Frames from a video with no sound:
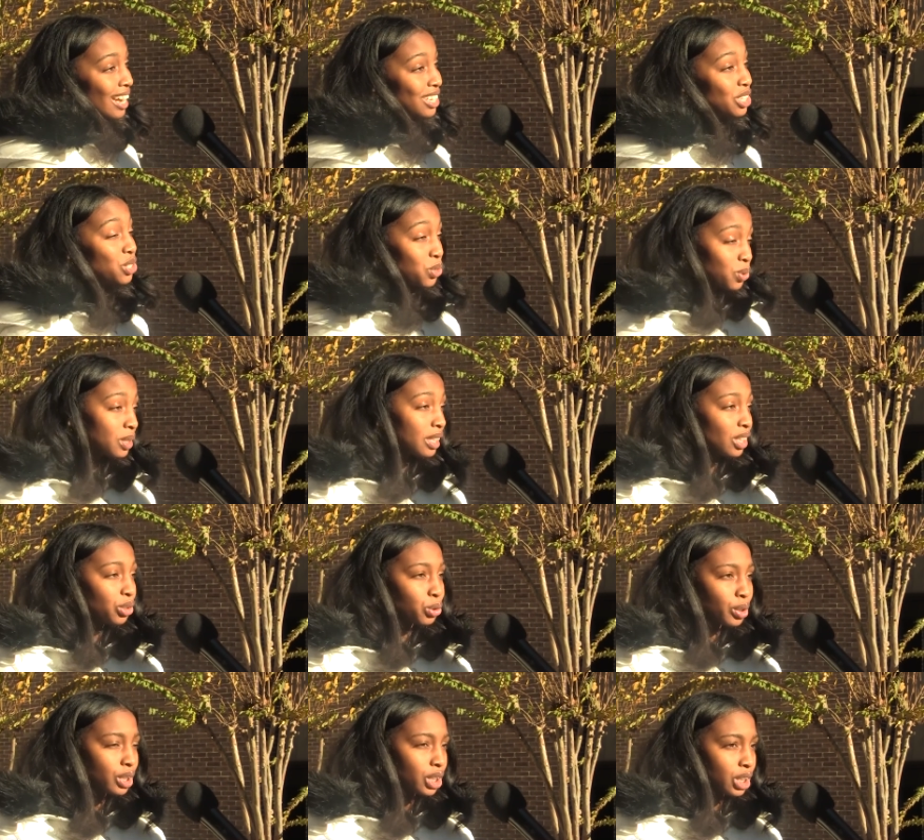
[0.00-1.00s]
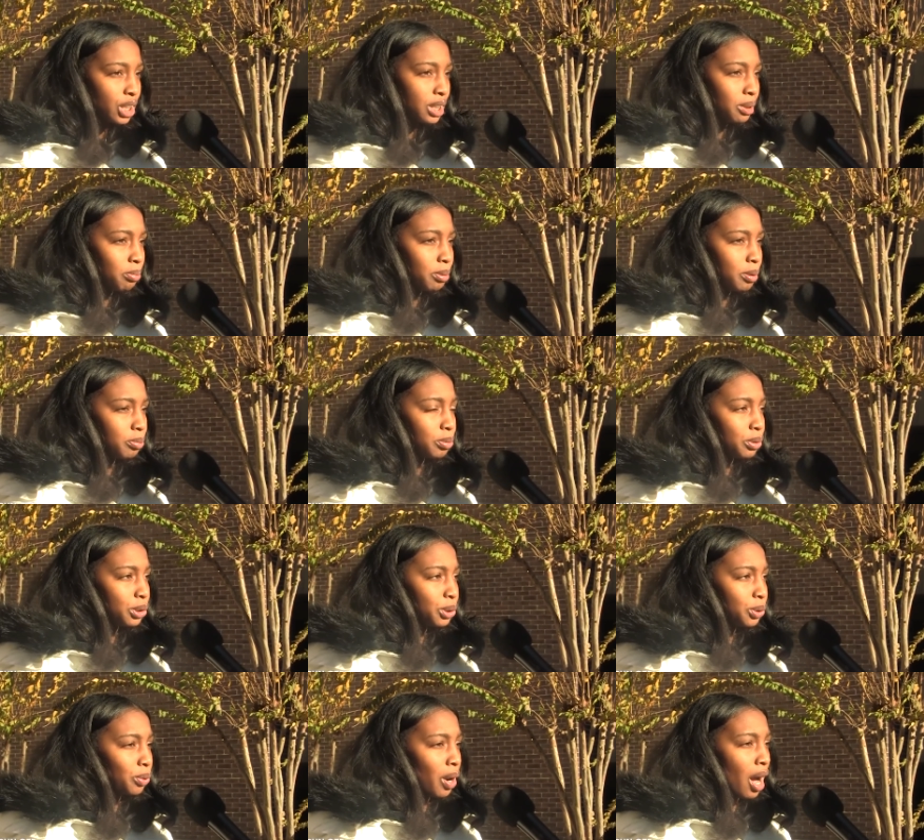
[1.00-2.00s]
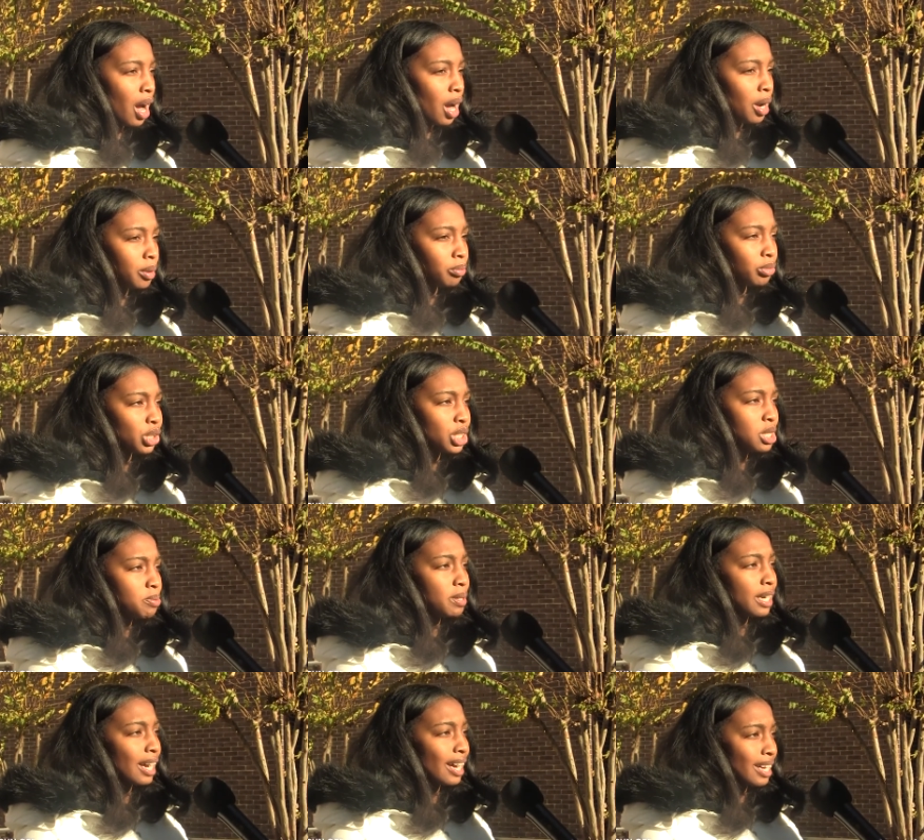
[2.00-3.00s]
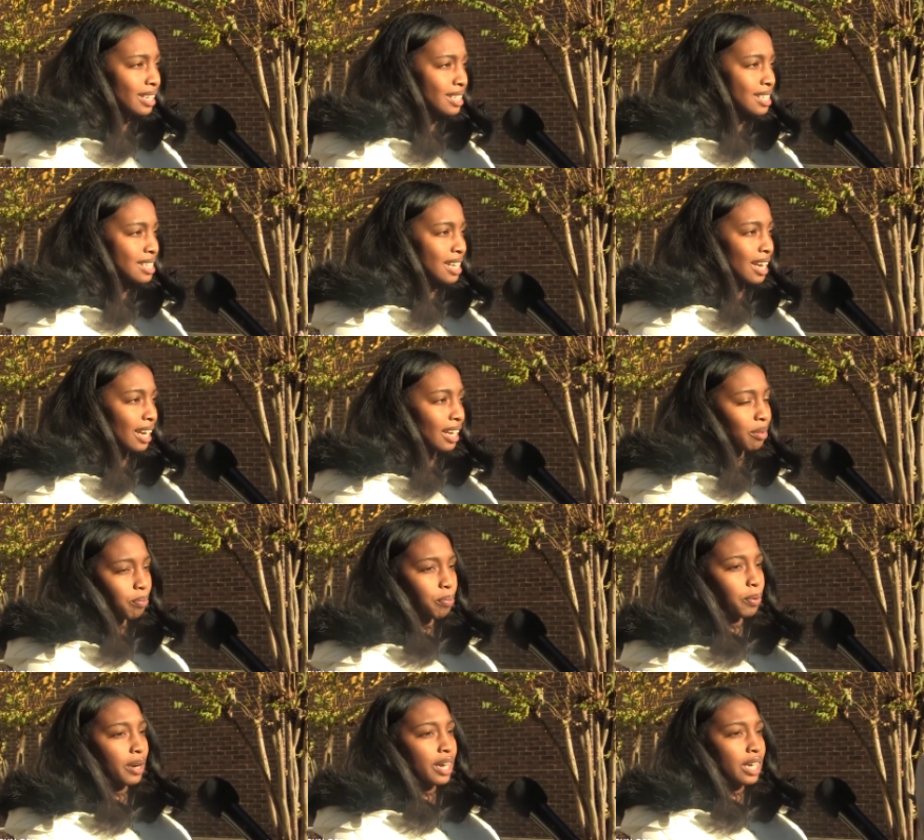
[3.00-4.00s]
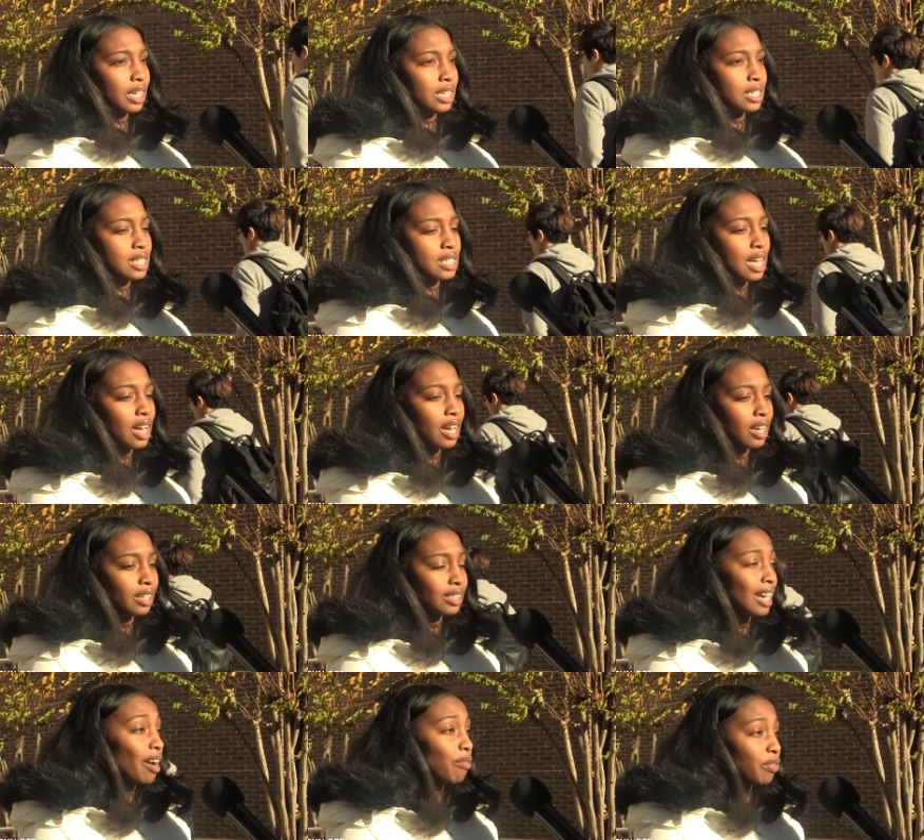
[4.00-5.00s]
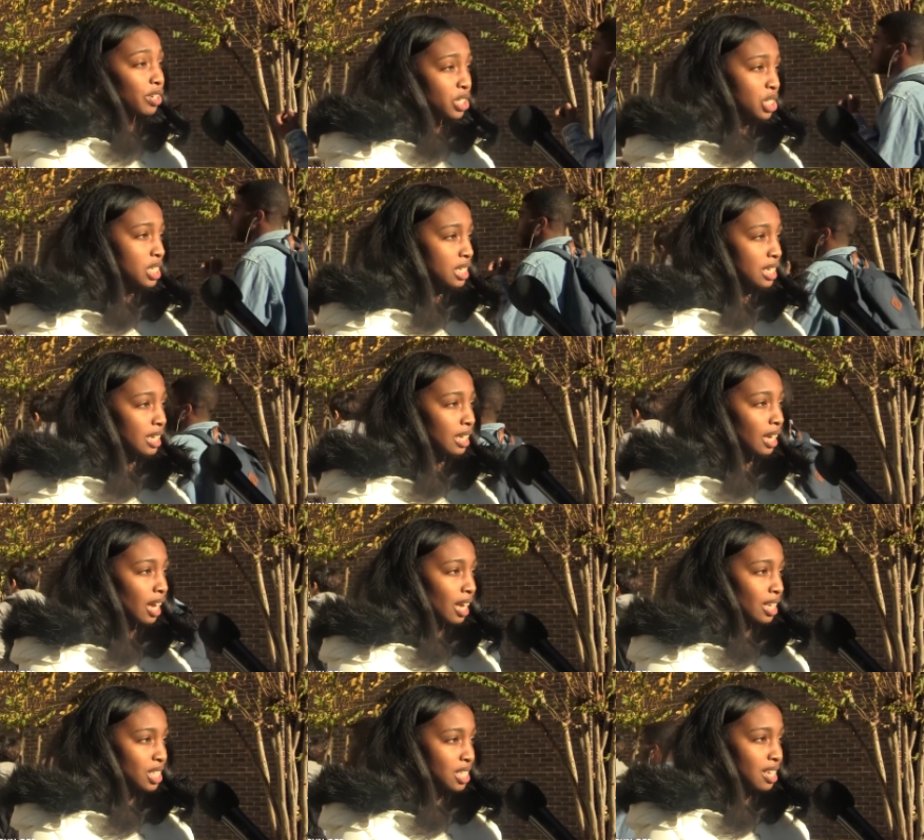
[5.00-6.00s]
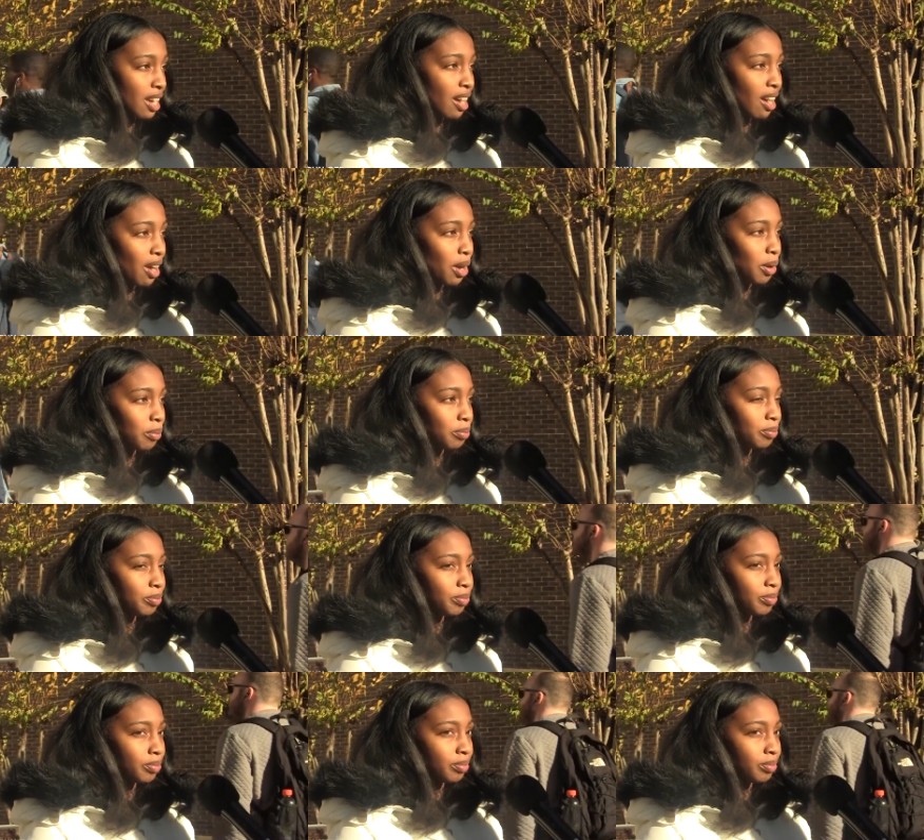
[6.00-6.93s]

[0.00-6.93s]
I do think Georgia should be blue um, just because it brings a diversity to um,